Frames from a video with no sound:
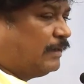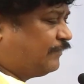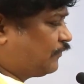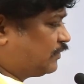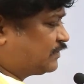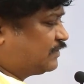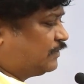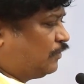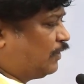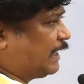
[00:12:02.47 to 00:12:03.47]
Of
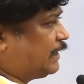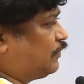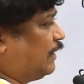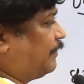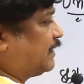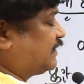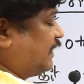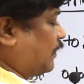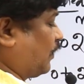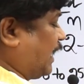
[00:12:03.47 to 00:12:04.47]
course, no negative numbers.
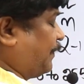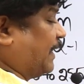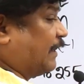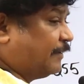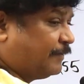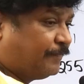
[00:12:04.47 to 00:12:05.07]
Here what happened?